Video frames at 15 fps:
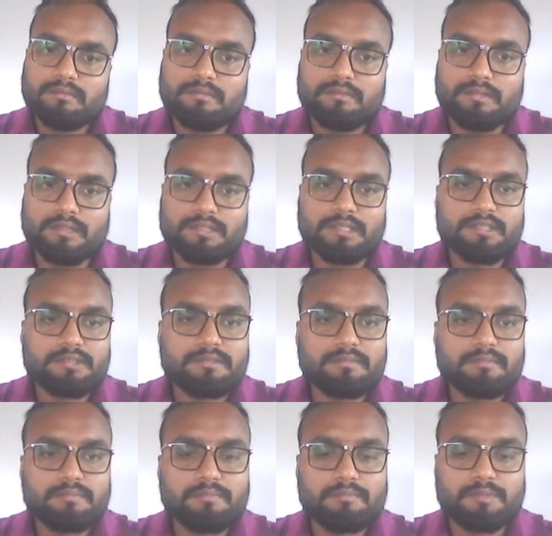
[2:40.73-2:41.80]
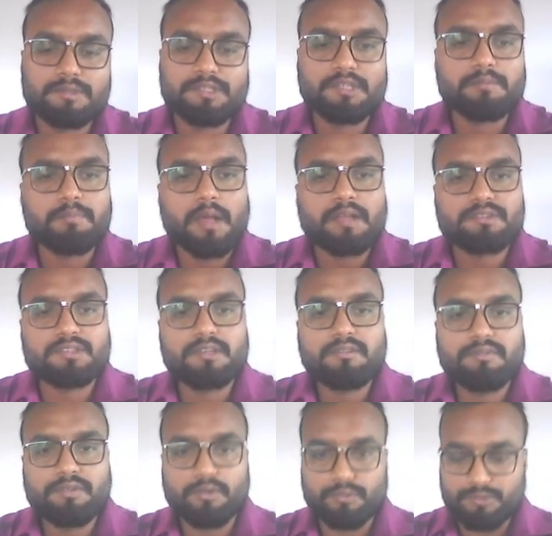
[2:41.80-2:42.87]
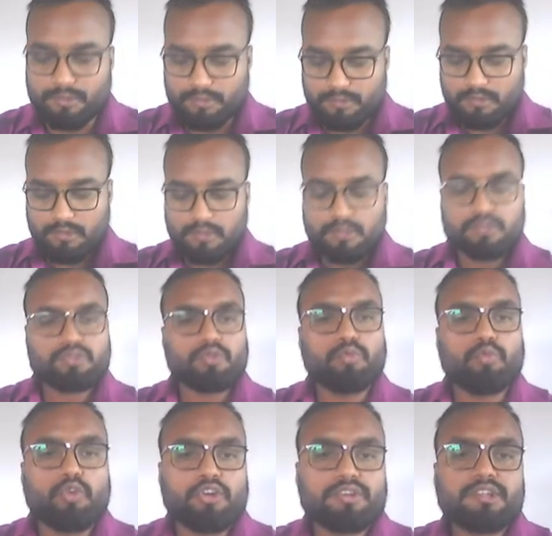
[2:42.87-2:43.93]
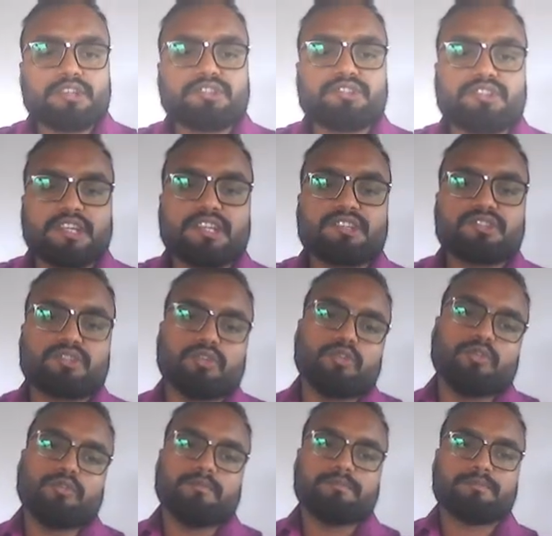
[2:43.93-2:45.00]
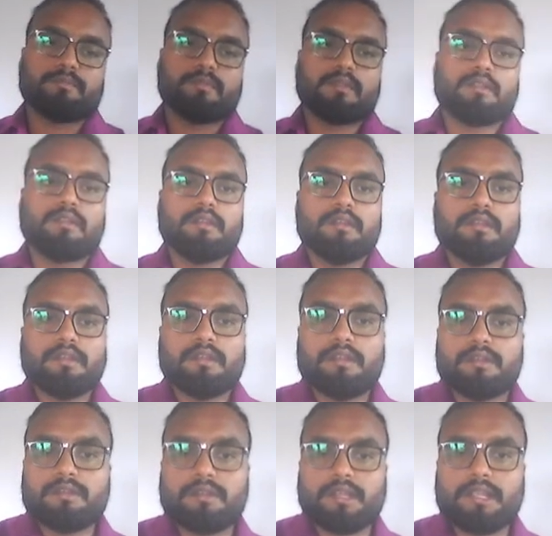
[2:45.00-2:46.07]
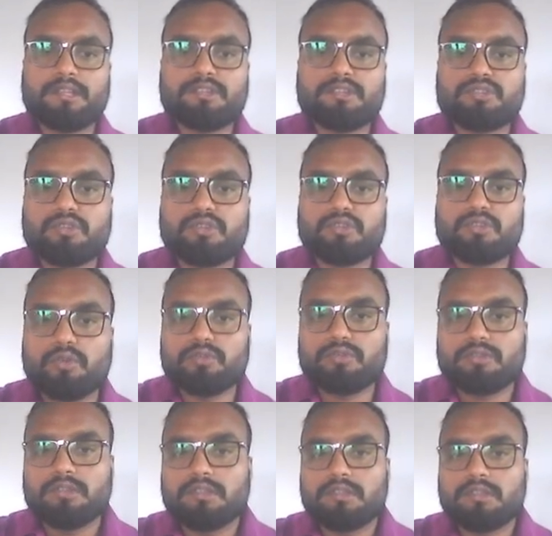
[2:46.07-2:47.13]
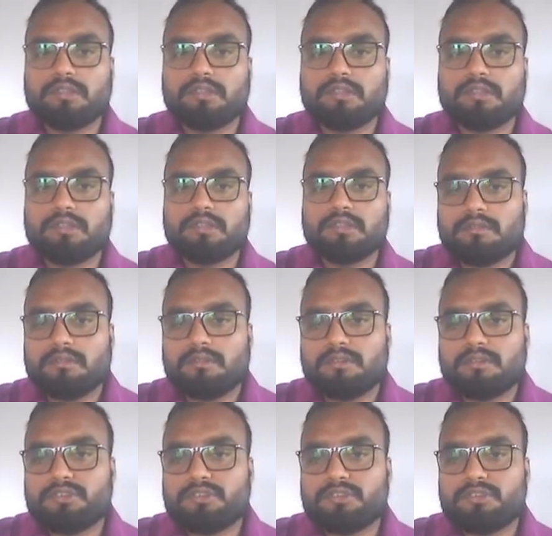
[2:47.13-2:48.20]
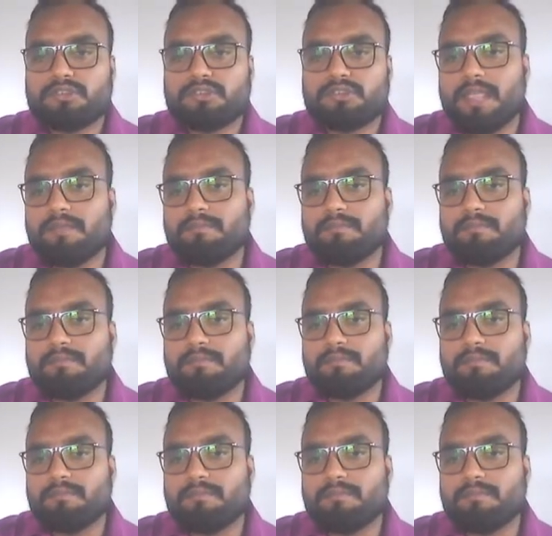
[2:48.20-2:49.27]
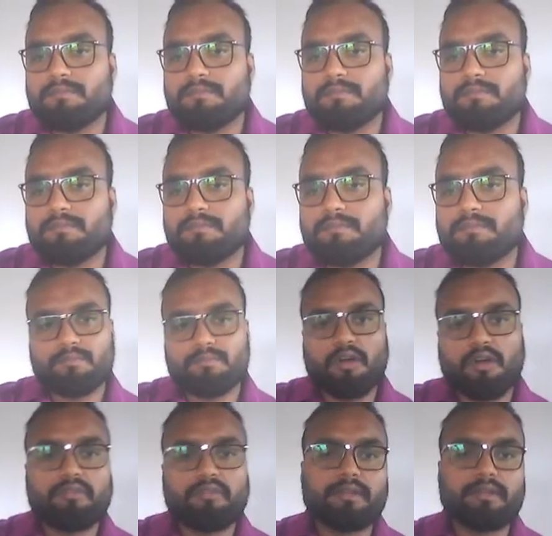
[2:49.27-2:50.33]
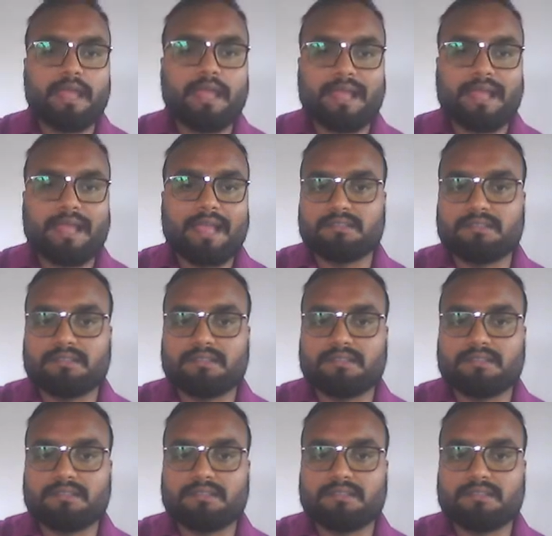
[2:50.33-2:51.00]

This is present, past and future. So what does tense show? Tense shows time, the time of an action.